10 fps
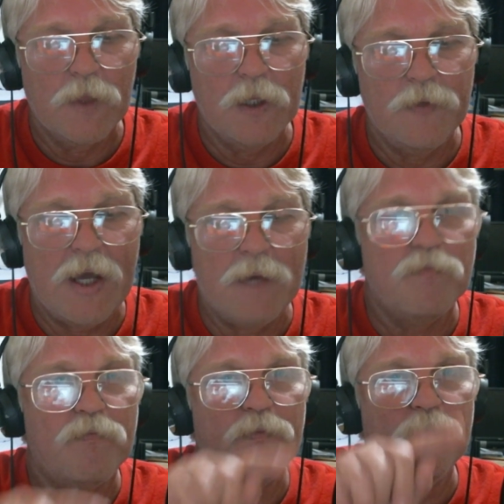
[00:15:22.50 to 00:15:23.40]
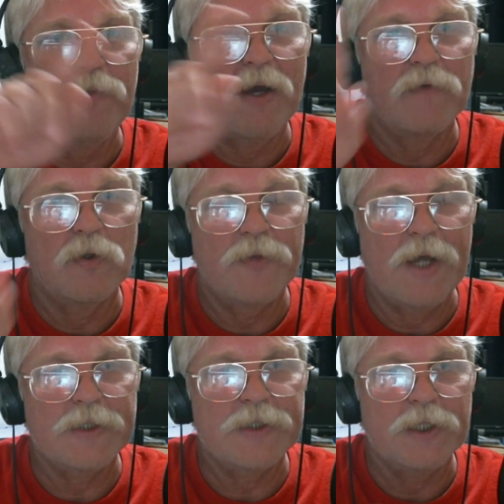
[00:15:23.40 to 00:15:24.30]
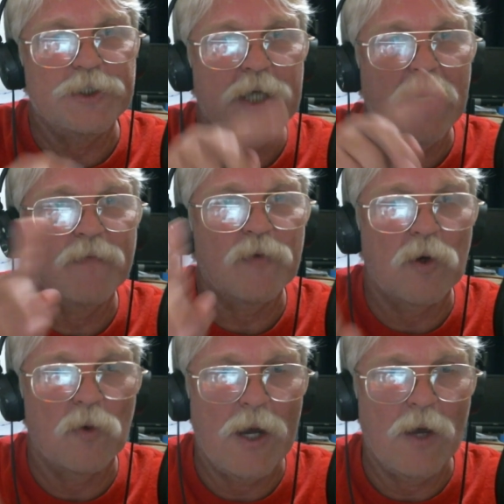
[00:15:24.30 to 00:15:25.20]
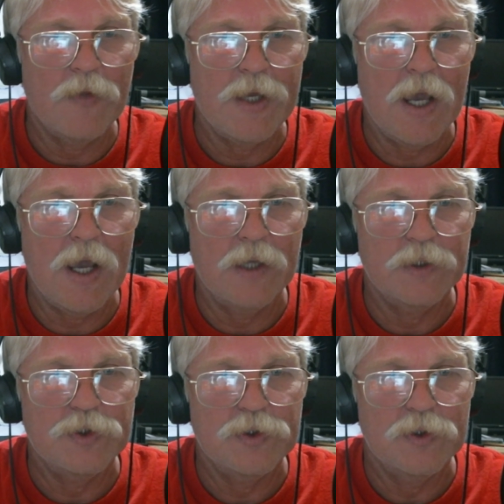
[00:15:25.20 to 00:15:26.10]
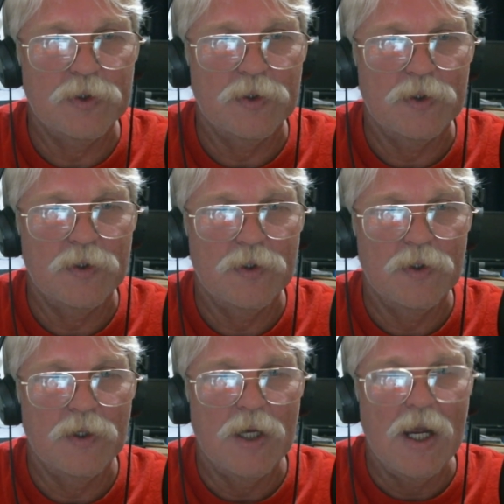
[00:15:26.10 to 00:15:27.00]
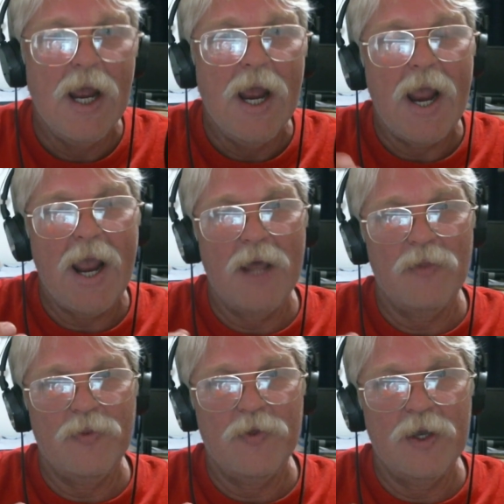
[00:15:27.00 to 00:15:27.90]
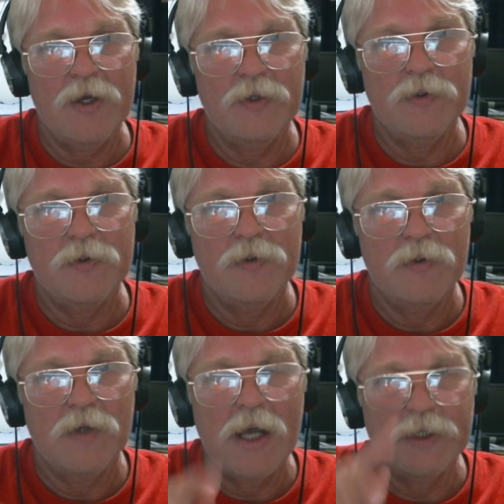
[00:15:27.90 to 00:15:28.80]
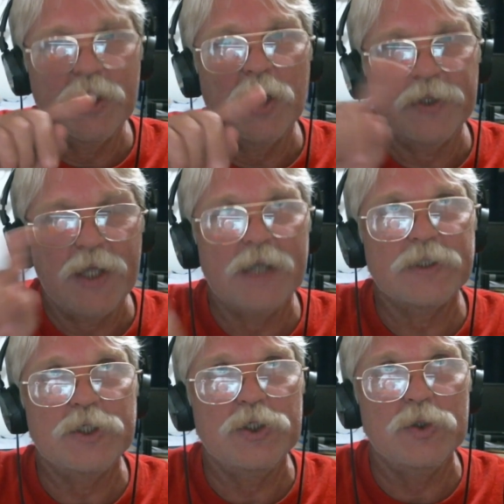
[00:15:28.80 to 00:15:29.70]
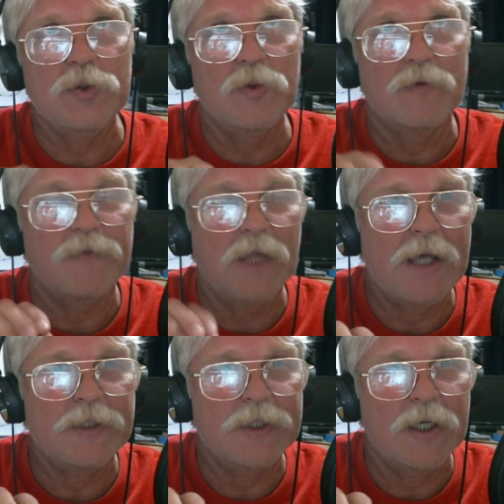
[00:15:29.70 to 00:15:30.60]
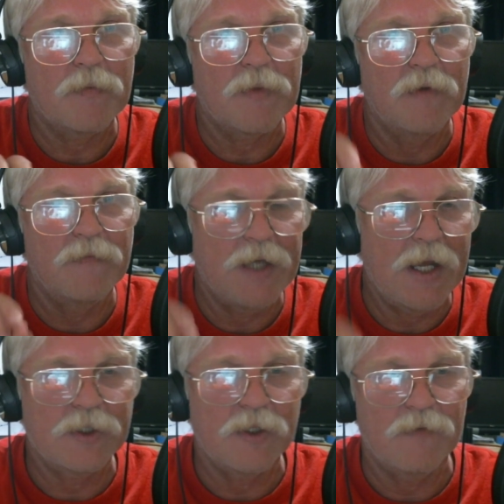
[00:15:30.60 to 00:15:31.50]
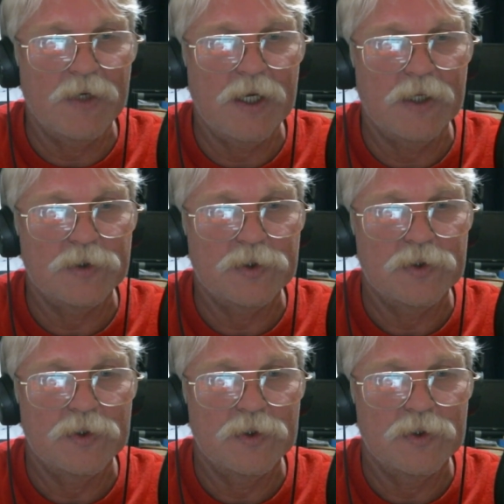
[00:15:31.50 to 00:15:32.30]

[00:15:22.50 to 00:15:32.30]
that bevel, that uh, chamfer around the edge. And then I had cut that to a flat depth of an eighth of an inch.